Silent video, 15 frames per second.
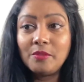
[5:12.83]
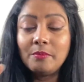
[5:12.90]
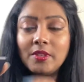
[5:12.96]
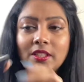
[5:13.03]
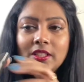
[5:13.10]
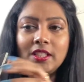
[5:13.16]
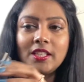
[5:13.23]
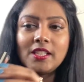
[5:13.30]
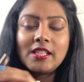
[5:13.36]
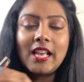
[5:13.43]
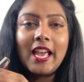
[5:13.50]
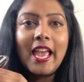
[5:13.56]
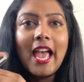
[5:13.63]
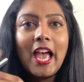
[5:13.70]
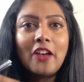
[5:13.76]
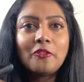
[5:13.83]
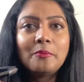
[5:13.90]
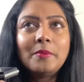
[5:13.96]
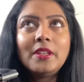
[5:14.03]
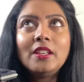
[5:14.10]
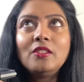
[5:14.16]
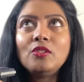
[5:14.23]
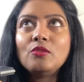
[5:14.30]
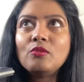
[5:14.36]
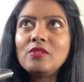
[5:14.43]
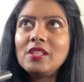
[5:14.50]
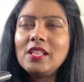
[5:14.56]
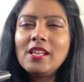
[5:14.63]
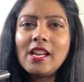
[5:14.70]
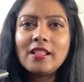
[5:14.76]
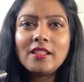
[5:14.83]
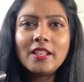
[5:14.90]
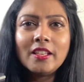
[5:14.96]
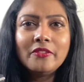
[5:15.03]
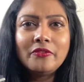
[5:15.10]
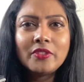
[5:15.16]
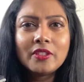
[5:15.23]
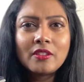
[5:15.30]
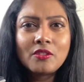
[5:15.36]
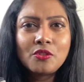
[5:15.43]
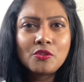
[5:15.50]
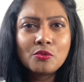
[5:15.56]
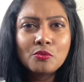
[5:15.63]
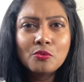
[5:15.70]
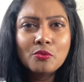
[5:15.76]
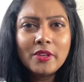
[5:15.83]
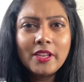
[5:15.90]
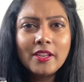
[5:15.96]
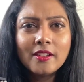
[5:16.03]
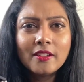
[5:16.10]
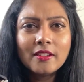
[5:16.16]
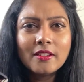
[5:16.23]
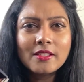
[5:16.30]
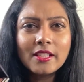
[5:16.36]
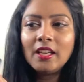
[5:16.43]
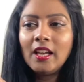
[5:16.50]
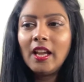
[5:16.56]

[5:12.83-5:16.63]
This I have been using I think for 2 years,